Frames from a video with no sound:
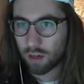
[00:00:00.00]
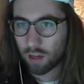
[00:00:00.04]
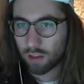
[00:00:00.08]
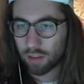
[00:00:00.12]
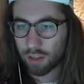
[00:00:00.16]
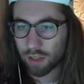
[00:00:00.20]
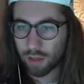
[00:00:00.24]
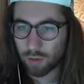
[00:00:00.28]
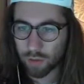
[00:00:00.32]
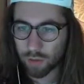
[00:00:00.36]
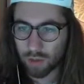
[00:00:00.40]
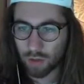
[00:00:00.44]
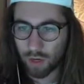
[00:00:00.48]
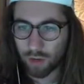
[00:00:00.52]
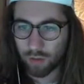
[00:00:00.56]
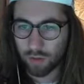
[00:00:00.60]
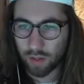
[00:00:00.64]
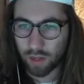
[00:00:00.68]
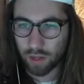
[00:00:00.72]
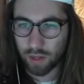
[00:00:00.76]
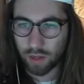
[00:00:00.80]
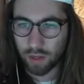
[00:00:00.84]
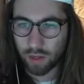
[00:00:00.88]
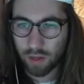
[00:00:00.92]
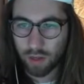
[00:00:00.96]
I think it was around
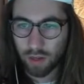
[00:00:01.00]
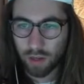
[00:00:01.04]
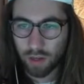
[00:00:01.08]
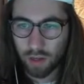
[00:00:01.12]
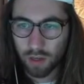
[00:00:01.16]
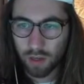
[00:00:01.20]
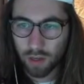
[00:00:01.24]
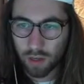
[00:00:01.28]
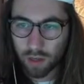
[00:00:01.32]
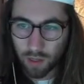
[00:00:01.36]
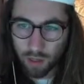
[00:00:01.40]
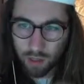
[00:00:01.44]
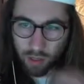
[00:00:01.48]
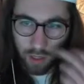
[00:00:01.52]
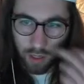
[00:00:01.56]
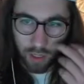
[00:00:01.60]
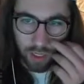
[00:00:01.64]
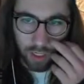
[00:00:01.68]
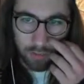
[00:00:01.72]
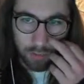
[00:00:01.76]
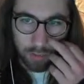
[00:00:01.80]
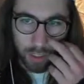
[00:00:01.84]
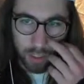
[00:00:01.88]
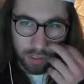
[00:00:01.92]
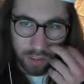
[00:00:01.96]
that,
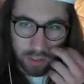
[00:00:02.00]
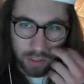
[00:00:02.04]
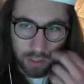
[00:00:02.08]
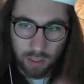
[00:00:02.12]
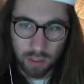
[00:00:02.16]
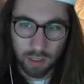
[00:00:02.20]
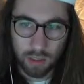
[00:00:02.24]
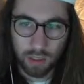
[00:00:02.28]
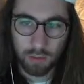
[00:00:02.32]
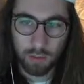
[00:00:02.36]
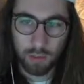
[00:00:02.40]
$80.